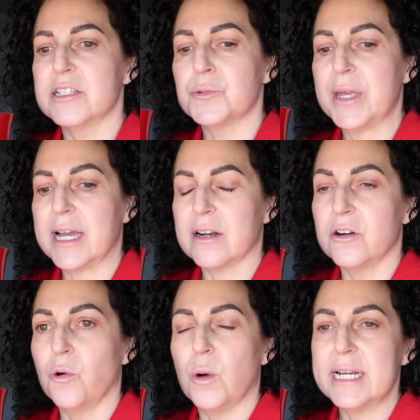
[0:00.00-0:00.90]
this week. I don't
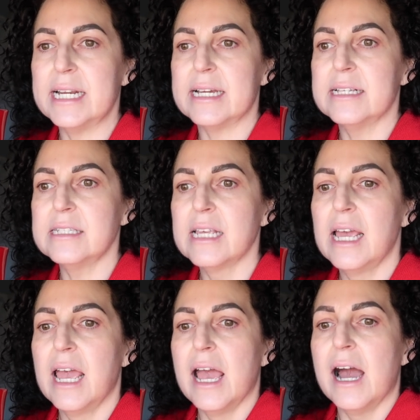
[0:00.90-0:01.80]
know what it is.
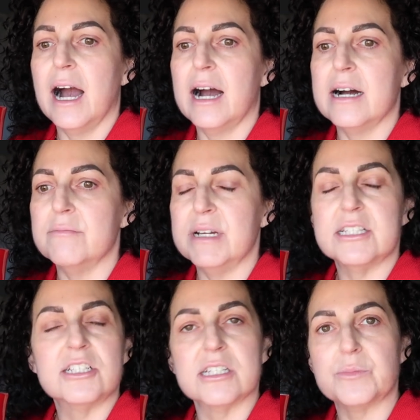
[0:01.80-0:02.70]

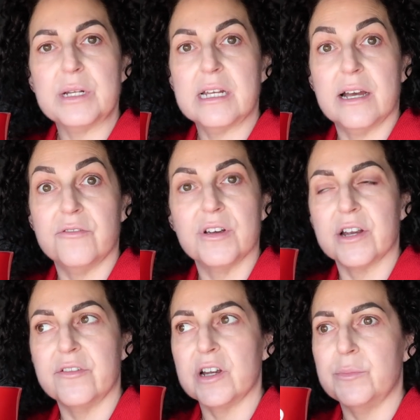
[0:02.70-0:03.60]
It's just been a
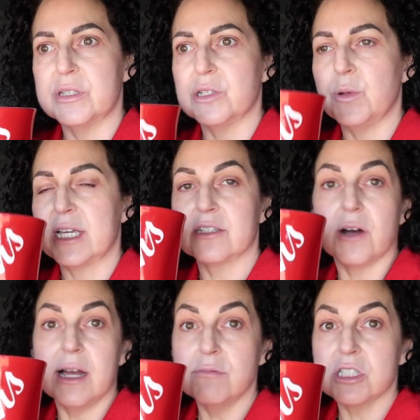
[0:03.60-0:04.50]
very, very busy week.
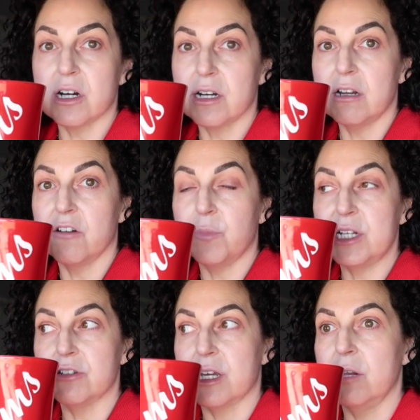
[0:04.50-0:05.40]
So I'm starting off
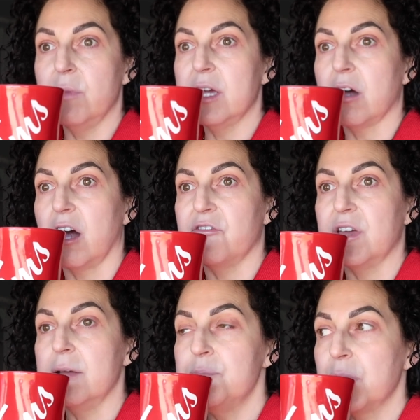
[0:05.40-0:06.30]
by drinking my
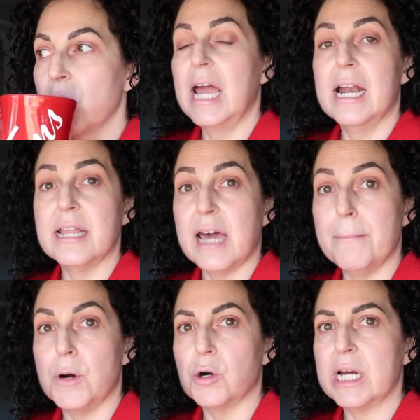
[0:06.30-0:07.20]
coffee, and
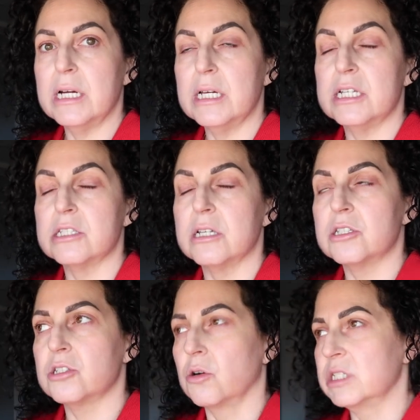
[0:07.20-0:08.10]
that mocha is
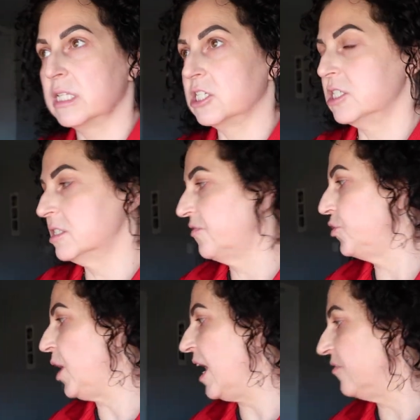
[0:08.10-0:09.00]
so delicious. If
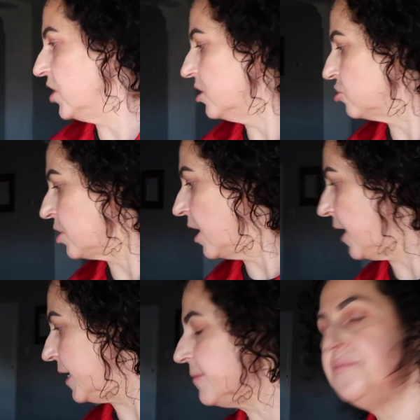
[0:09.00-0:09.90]
you have not
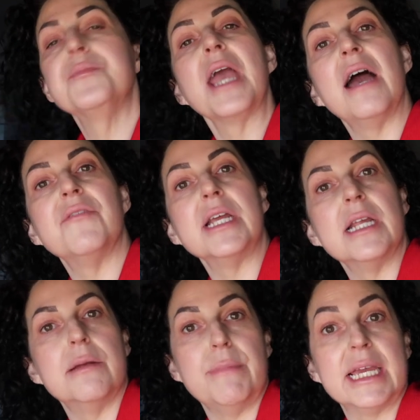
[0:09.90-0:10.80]
tried
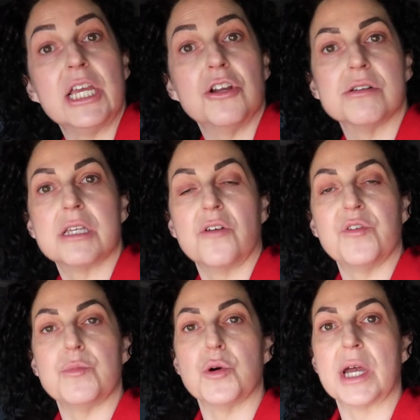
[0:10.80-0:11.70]
having and making yourself
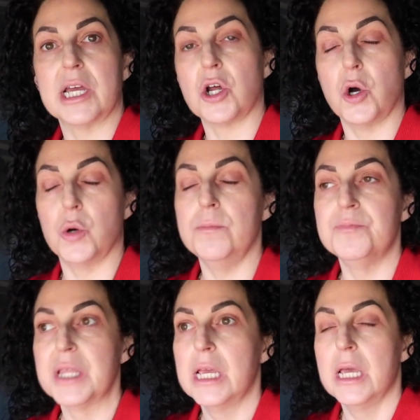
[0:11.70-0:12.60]
a mocha at
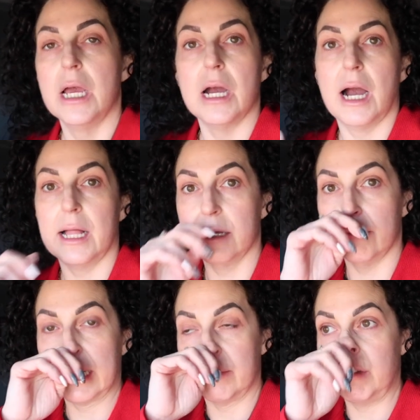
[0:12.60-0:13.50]
home, highly
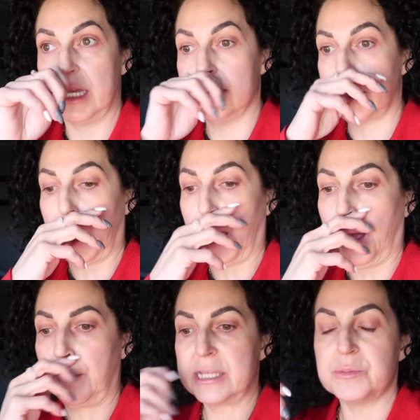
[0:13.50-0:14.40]
recommend,
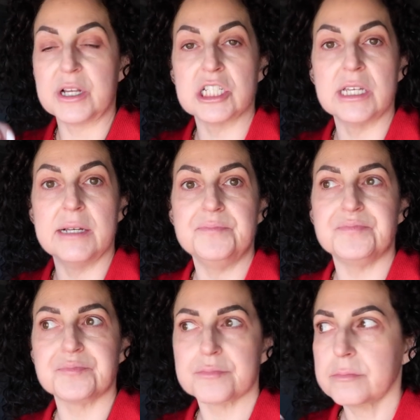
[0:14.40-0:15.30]

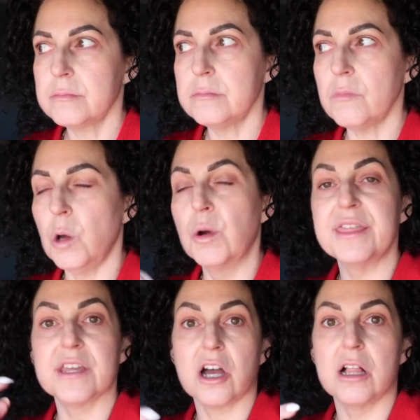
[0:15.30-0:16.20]
especially
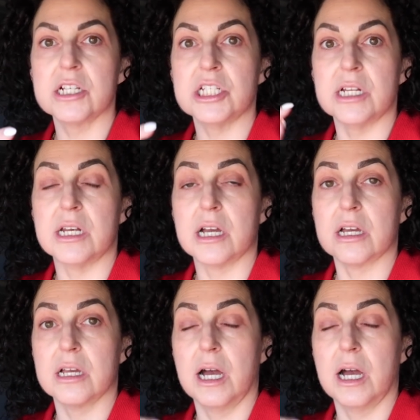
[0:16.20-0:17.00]
with the collagen,